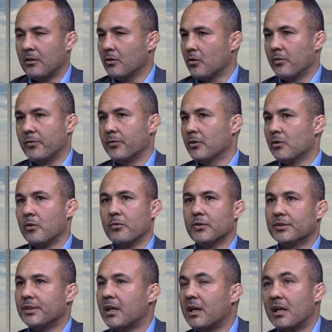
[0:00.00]
over over
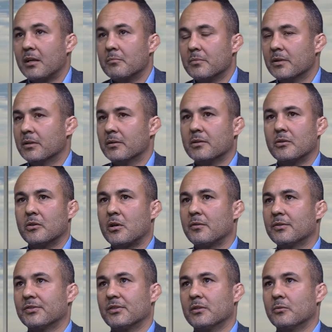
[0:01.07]
time, eh, you know,
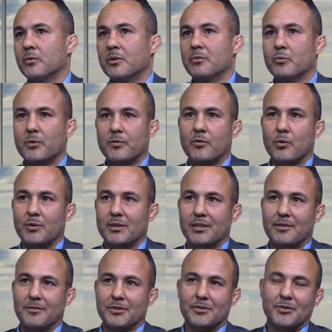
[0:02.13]
obviously we we've only
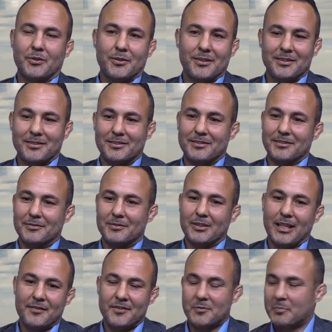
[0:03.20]
lived a certain
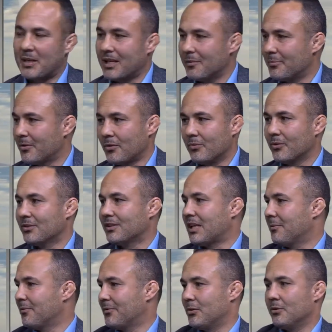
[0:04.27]
lifespan, but over
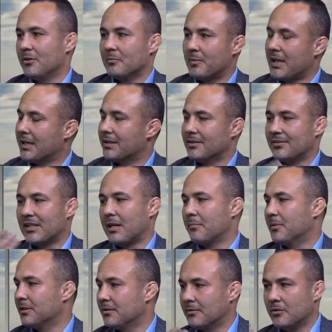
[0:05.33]
time, if you look back, it's
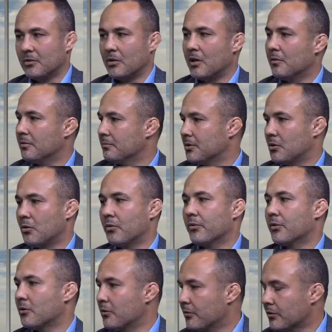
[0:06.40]
happened, uh, uh, you know, over
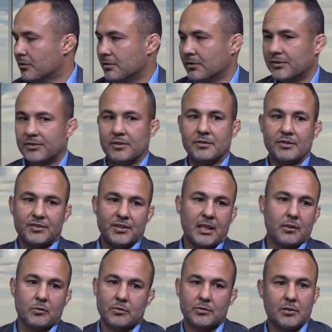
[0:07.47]
and over. The, mm-hmm. the
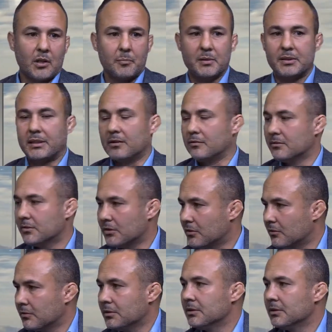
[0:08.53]
cycles up and down. So. Yeah.